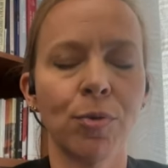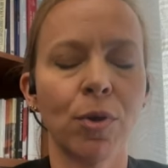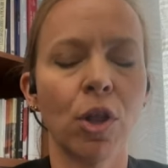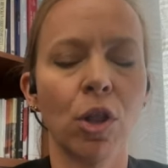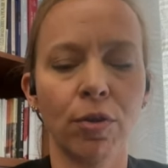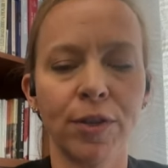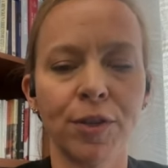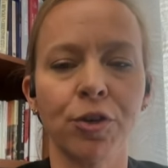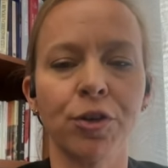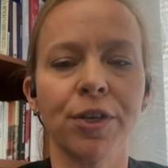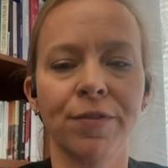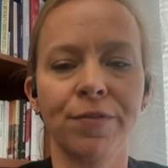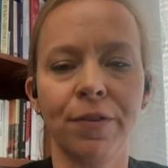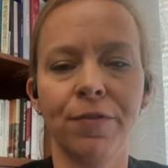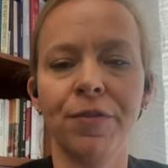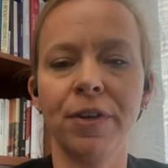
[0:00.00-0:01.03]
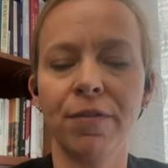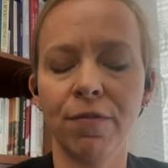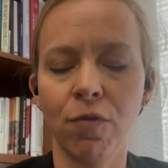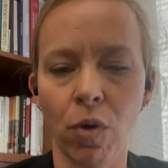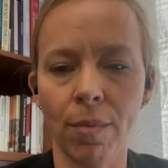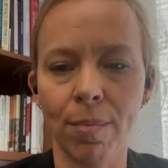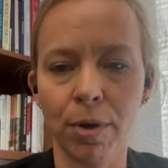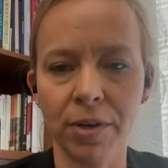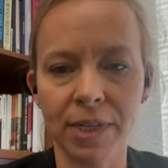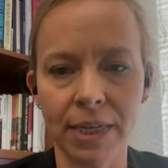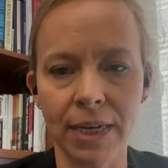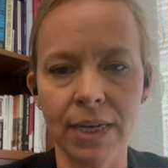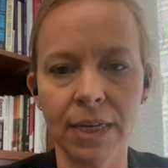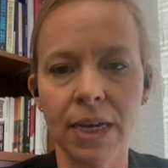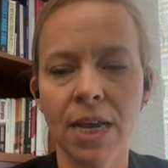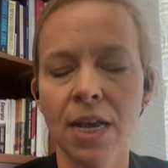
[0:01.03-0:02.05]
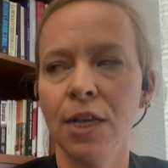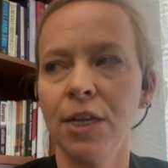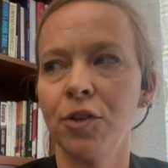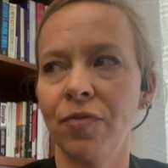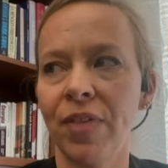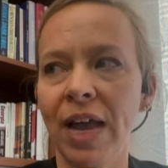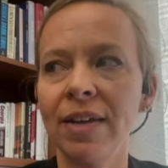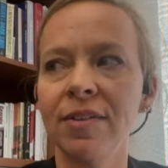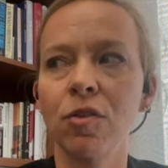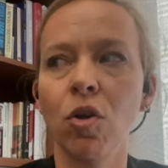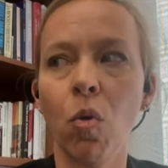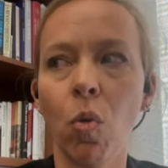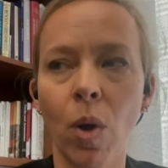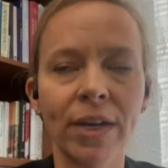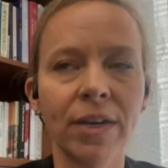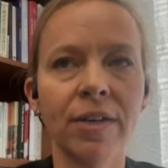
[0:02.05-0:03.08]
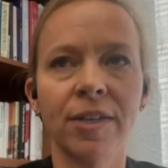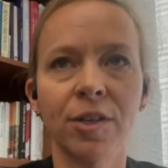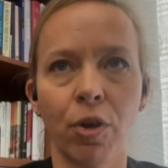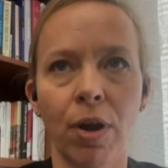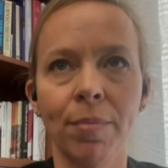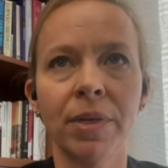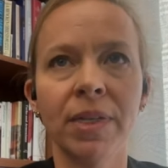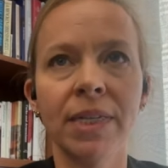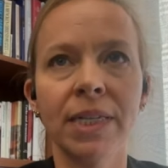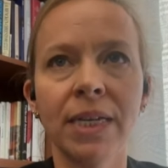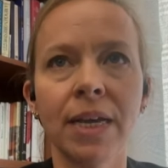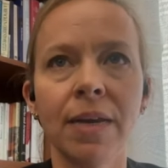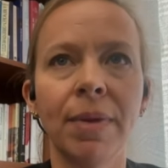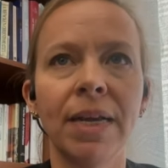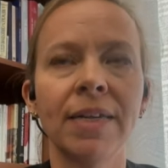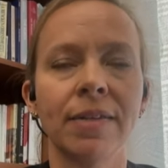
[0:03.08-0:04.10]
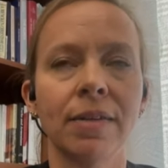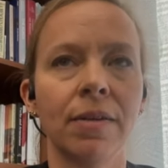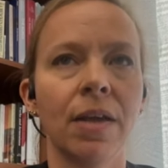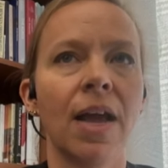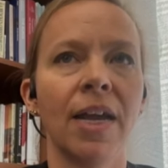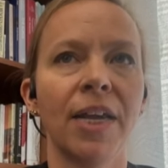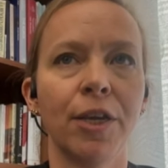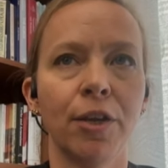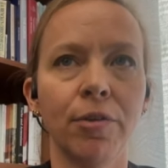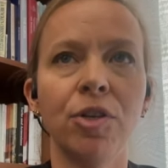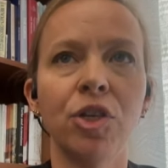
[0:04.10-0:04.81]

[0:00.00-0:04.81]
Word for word: closer to 54%. So that is quite a discrepancy and makes it a huge